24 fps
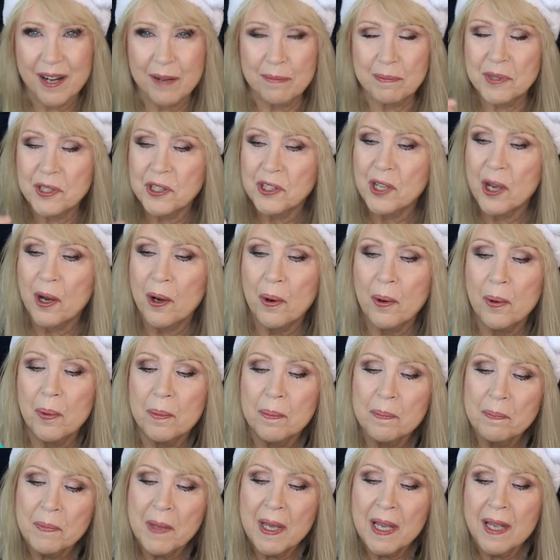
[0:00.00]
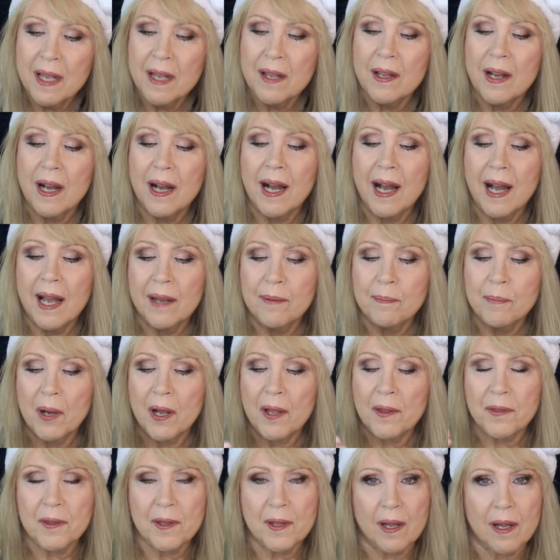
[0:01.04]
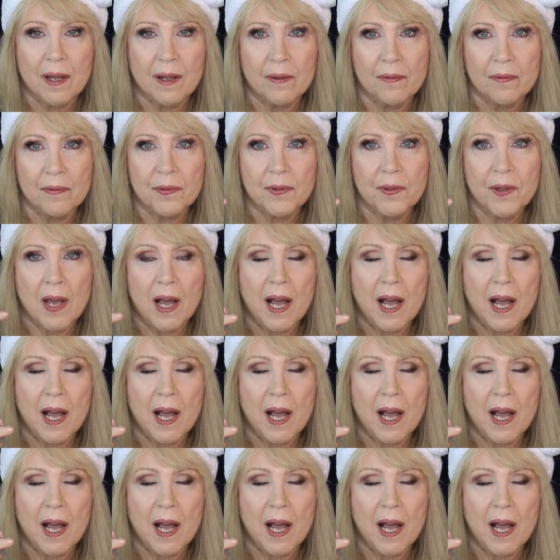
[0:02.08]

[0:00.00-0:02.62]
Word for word: So I bought the